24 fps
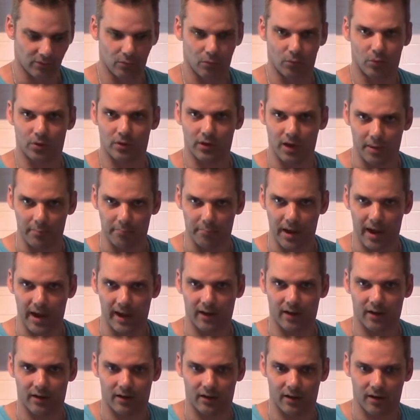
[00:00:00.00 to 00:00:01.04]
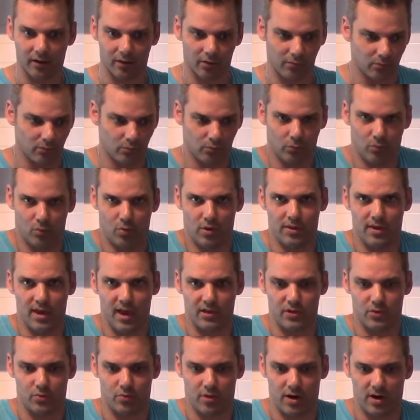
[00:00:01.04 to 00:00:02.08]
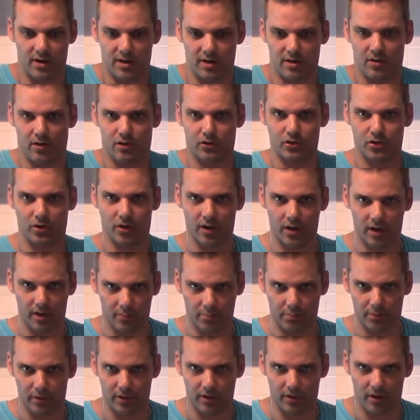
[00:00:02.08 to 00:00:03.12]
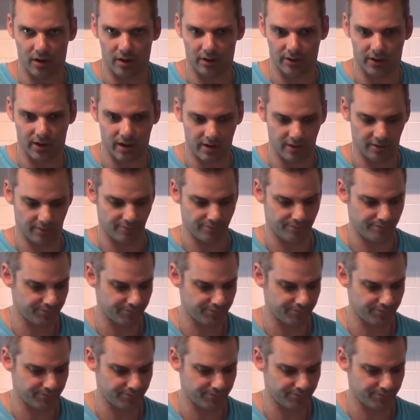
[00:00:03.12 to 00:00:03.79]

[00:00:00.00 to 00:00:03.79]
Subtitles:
we'll come back when that's ready, and I'll show you how to put it all together.